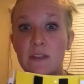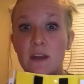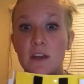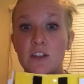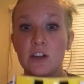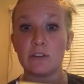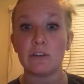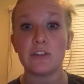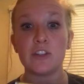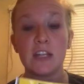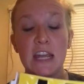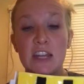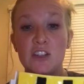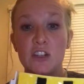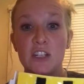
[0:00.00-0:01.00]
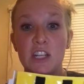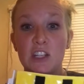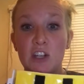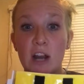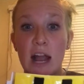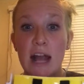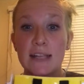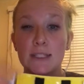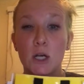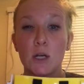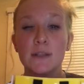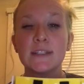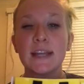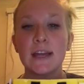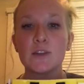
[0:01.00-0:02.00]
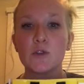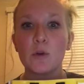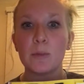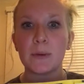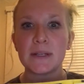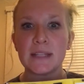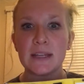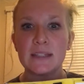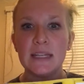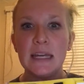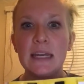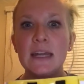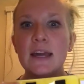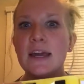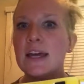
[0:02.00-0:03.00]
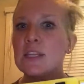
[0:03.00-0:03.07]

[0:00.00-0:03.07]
the general education teacher has her schedule presented.